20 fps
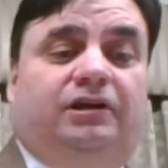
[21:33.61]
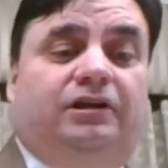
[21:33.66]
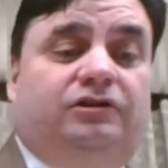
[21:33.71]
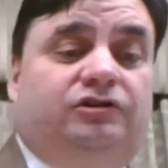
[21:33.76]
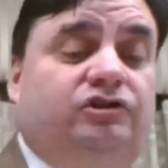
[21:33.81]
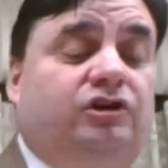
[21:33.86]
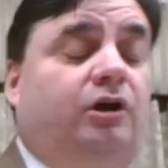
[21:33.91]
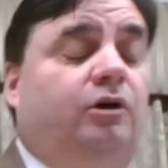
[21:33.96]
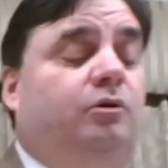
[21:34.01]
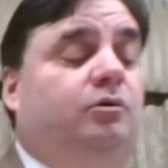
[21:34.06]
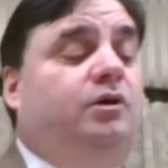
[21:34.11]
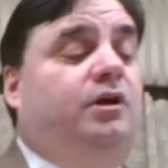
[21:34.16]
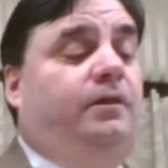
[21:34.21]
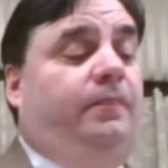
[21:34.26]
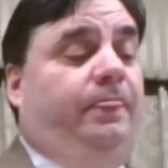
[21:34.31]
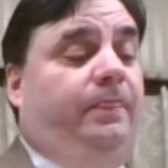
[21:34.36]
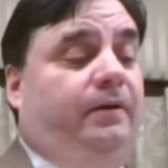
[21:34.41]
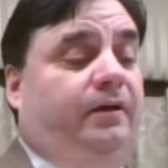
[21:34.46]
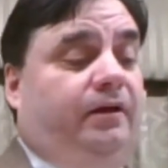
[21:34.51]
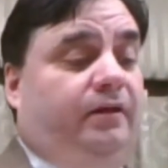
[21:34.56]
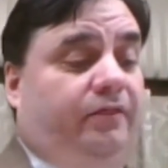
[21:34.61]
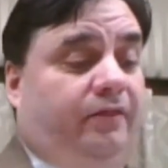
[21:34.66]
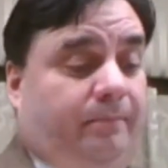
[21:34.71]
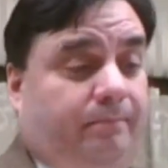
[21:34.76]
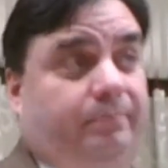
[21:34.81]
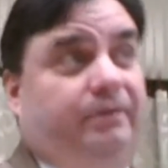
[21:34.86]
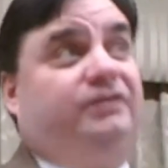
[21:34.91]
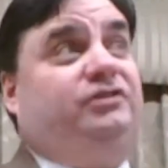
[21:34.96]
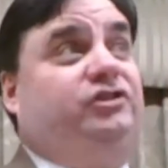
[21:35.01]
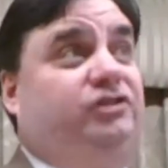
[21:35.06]
So the, the
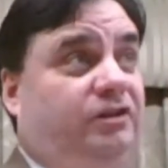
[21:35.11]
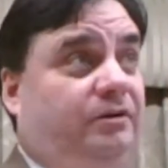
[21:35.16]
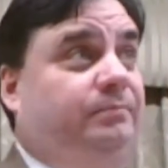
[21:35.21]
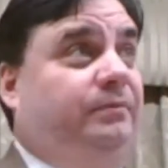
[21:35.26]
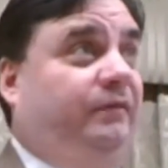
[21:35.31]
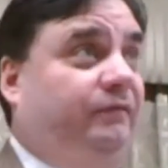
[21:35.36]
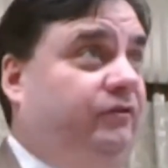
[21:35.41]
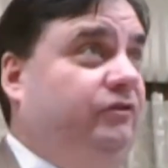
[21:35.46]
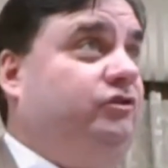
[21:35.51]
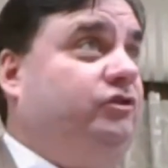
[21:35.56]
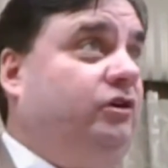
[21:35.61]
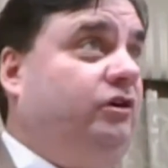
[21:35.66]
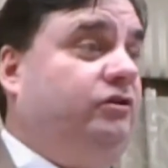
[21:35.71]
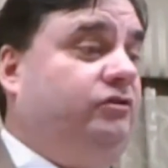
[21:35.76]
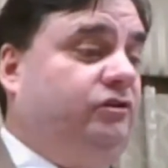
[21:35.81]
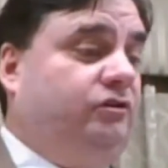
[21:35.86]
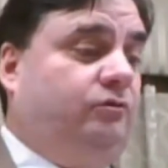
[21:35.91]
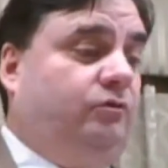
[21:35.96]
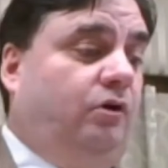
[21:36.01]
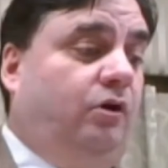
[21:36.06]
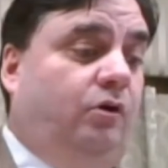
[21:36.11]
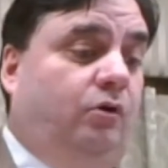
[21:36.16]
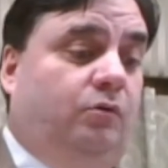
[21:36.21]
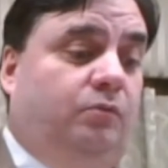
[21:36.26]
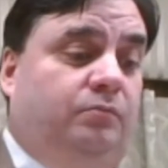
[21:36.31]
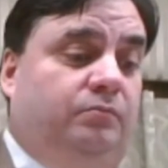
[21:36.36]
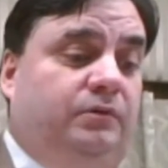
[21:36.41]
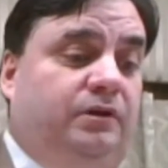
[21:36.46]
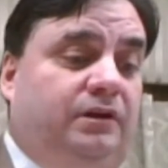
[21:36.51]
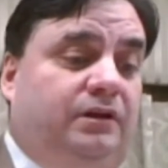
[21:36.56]
bishop of the church at
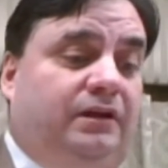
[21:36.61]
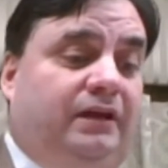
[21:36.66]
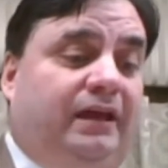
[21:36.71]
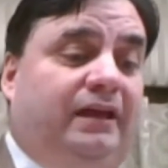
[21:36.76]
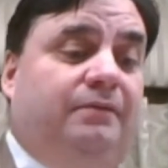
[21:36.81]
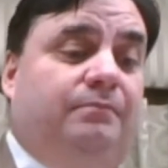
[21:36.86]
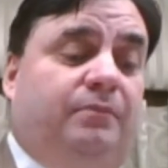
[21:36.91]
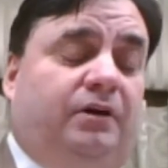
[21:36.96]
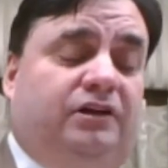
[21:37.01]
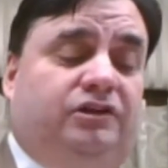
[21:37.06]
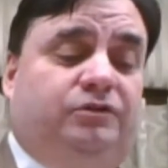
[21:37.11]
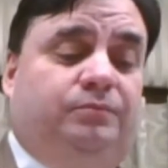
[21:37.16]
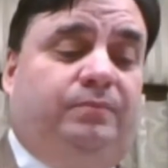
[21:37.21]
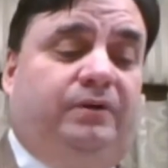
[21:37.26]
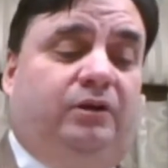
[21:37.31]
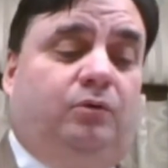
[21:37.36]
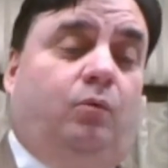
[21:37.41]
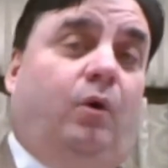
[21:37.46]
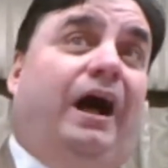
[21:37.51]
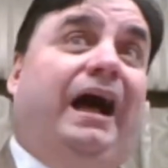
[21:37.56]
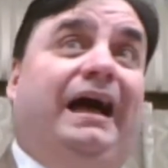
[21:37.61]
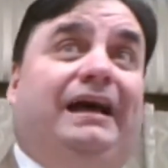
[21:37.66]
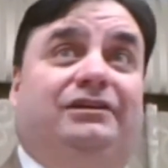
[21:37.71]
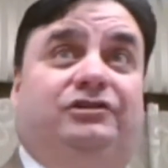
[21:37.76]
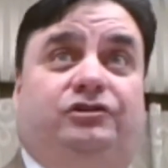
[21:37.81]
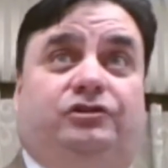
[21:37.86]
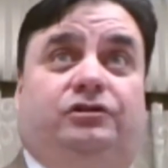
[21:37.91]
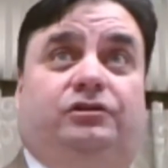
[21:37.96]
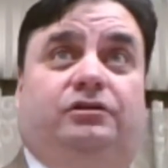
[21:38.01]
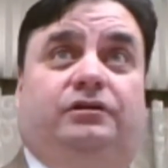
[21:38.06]
Rome, he must be
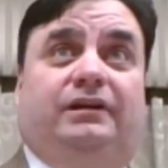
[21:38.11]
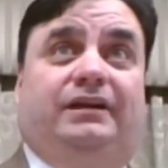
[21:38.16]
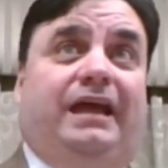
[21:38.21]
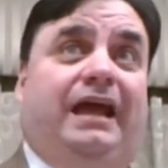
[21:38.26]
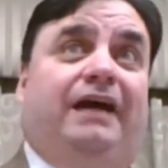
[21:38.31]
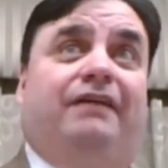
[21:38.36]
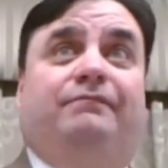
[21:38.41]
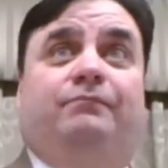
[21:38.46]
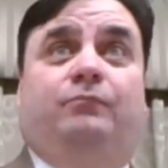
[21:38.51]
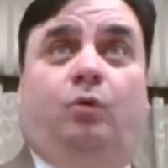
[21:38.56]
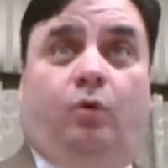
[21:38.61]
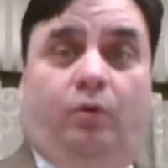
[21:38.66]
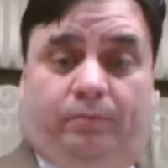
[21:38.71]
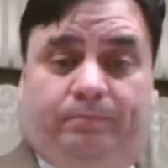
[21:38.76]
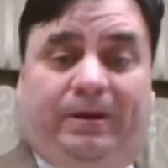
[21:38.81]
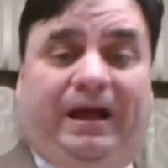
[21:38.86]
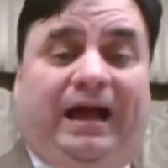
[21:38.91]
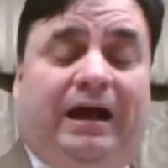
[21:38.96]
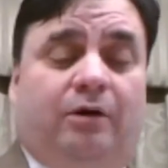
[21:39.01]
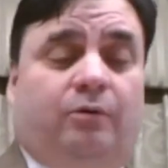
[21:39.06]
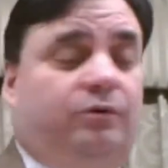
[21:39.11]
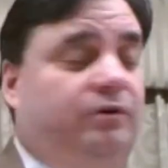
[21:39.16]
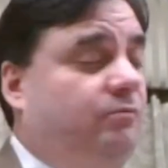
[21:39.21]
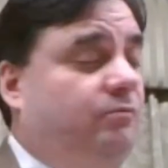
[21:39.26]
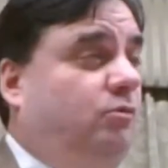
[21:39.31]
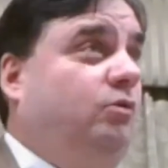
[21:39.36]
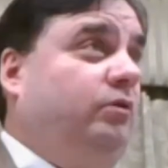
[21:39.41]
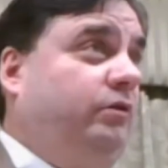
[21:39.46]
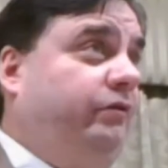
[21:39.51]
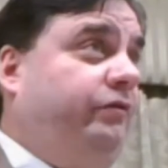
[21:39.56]
wiser and have more power
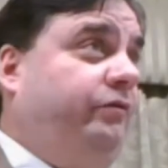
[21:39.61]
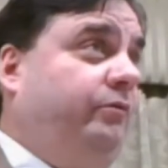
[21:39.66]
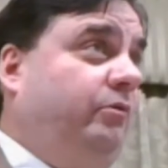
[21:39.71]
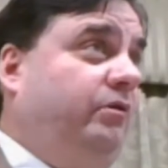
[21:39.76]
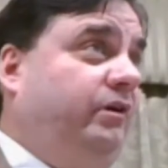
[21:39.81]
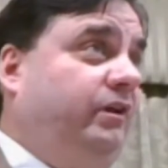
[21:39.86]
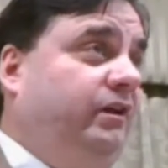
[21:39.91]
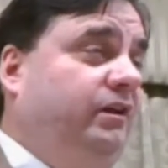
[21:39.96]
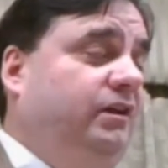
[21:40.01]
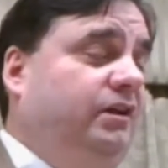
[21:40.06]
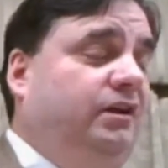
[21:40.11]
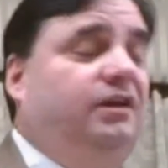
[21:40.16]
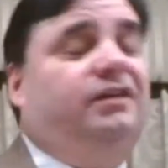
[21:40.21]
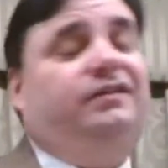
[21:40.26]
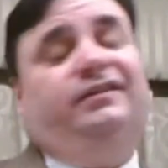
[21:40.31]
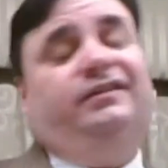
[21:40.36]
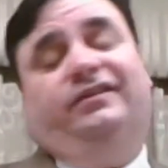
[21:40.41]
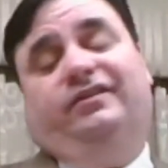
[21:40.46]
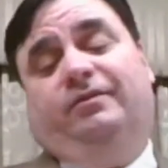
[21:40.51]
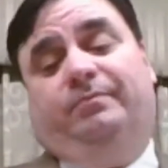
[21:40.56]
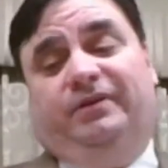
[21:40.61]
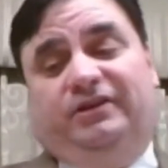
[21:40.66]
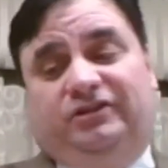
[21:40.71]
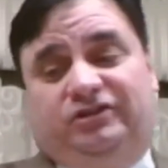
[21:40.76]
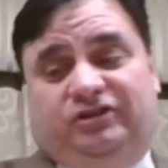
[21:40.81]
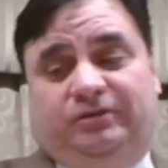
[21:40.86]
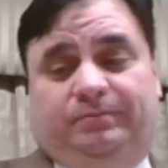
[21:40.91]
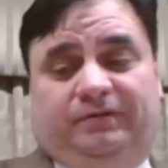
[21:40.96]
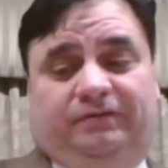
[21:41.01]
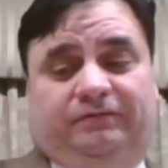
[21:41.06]
and more authority than the
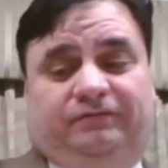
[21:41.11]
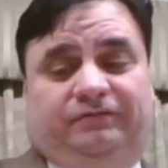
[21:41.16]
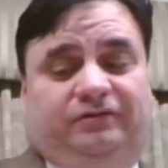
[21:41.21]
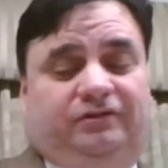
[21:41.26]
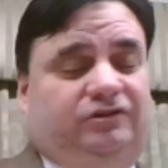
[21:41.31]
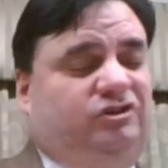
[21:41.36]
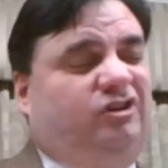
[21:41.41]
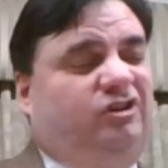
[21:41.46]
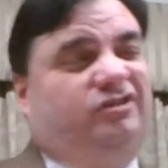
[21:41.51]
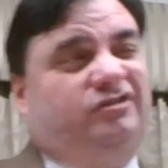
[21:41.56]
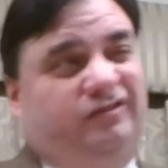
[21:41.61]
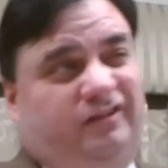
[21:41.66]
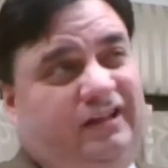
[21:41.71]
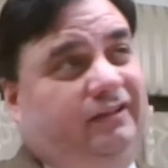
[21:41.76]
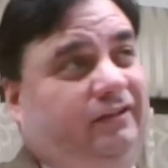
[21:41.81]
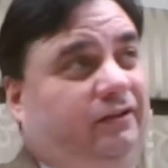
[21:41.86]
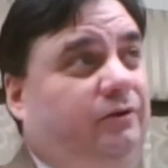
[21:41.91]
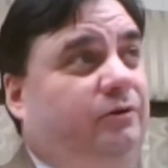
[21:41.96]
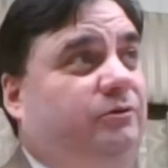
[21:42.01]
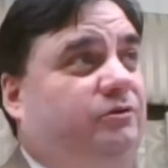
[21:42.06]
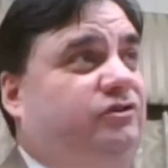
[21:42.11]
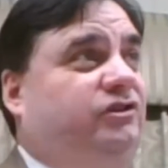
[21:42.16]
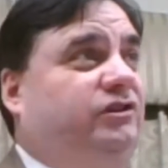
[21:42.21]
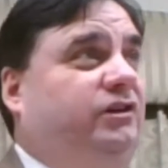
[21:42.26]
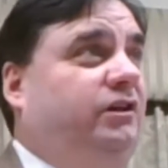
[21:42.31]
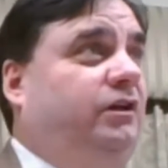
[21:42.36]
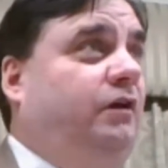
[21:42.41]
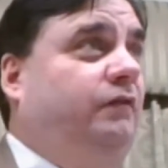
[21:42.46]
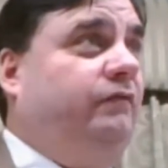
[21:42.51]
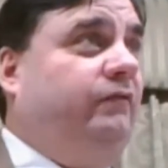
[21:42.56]
bishop of the church of that little
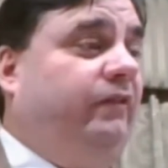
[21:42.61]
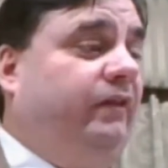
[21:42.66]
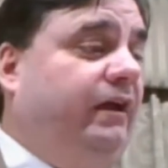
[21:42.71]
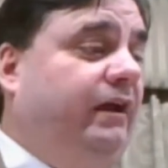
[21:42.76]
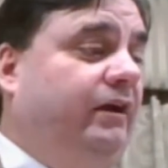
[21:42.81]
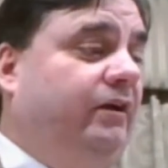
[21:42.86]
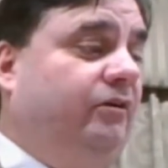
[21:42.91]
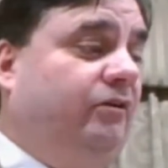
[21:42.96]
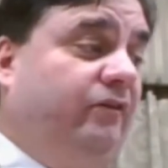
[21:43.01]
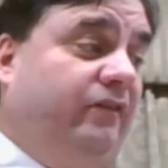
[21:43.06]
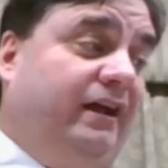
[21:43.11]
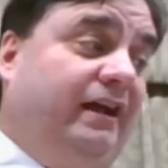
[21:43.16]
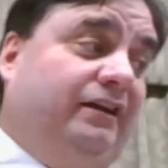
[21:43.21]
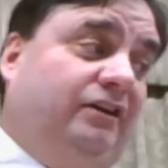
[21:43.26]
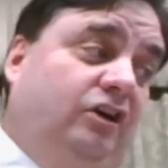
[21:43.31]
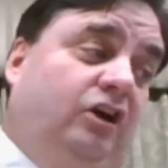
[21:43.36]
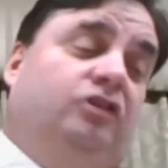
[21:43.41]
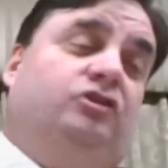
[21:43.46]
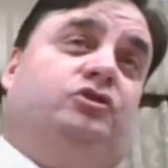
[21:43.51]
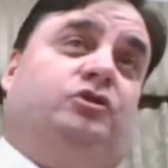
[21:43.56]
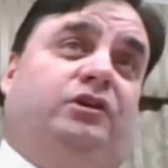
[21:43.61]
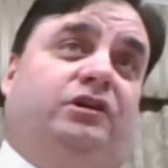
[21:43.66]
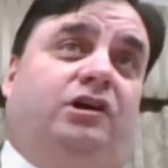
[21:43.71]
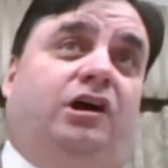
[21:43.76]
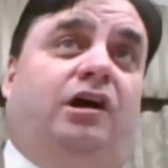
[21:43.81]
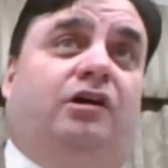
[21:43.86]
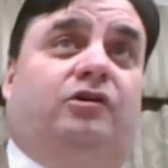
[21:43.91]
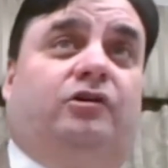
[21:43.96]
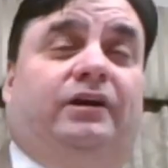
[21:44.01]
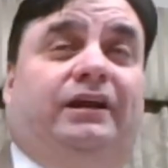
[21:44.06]
city over there or that country
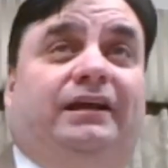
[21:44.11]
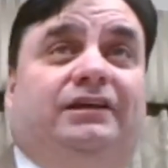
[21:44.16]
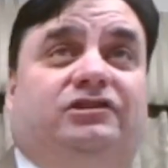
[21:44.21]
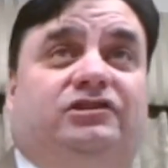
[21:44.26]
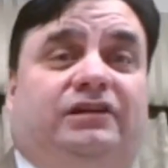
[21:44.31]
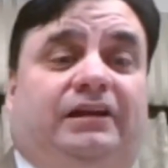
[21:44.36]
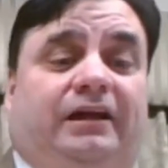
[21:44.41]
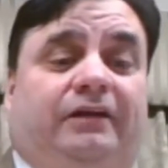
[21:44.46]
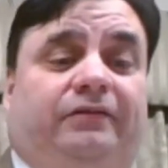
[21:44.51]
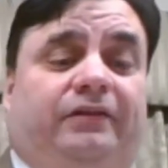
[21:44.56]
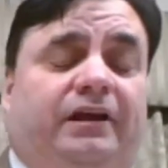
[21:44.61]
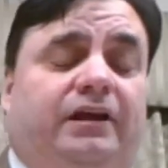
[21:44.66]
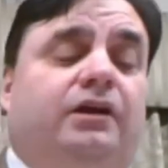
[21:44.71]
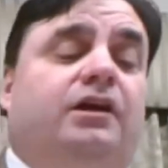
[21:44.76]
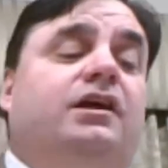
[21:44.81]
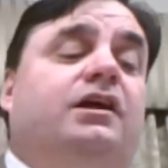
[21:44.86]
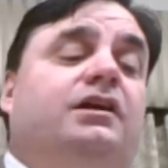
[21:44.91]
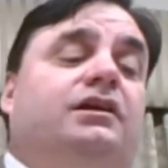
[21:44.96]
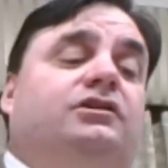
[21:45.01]
congregation out there.